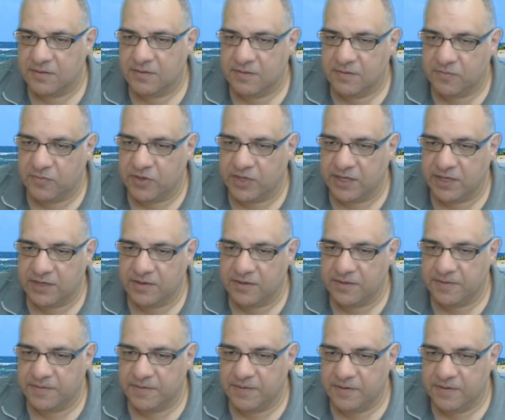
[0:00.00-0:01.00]
winning.
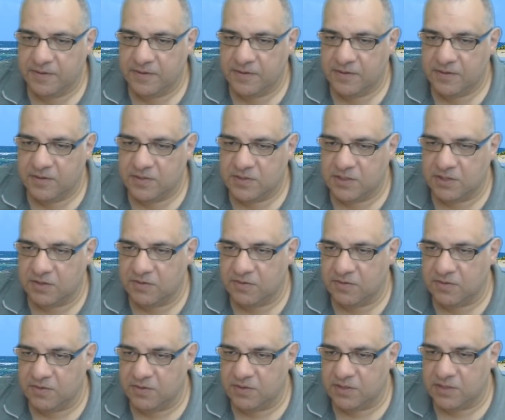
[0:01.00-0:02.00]
So
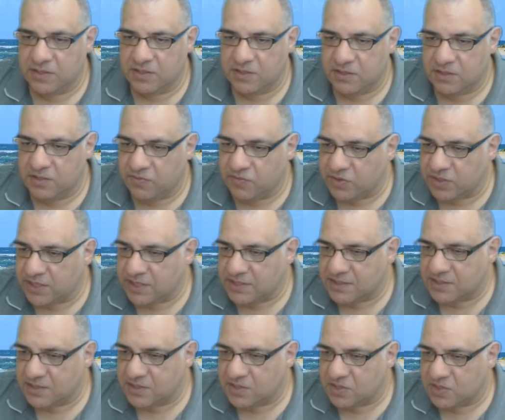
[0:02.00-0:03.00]
the rook is
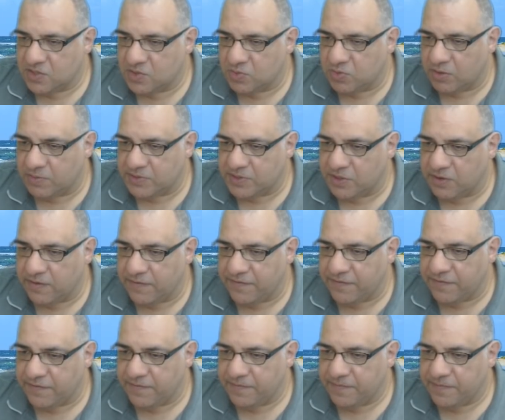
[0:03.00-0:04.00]
swapped
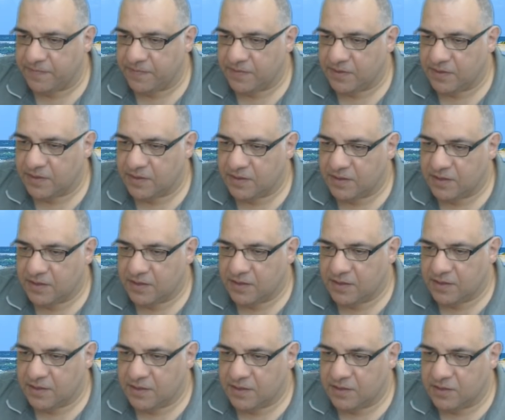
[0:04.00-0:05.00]
off.
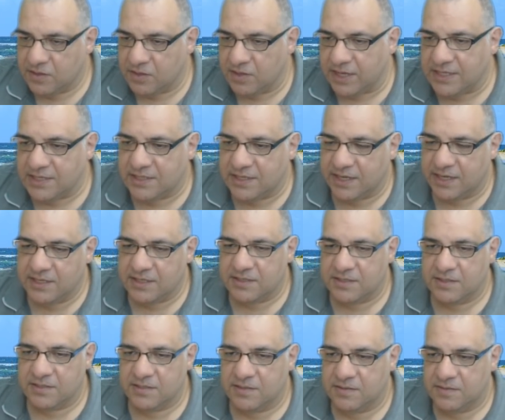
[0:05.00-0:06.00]
Knight
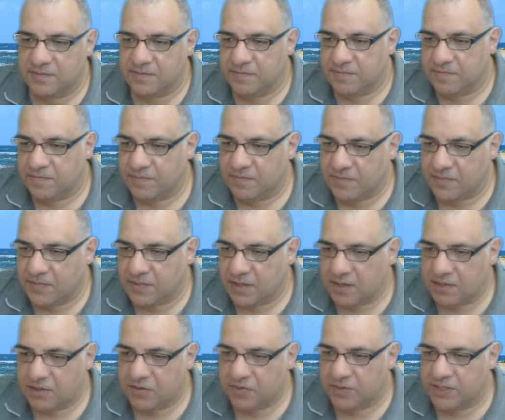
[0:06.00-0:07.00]
takes.
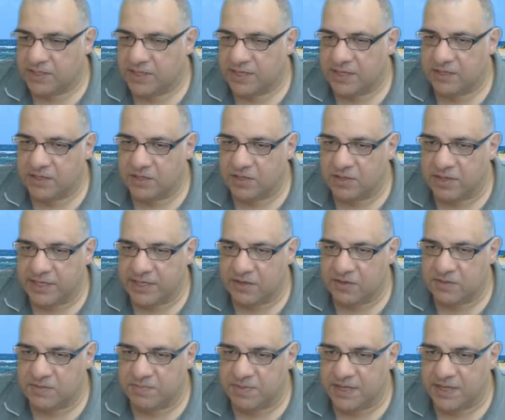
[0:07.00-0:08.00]
Queen e8. The knight
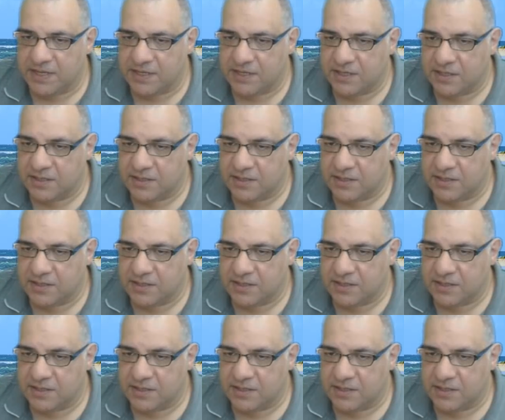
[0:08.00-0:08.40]
goes back.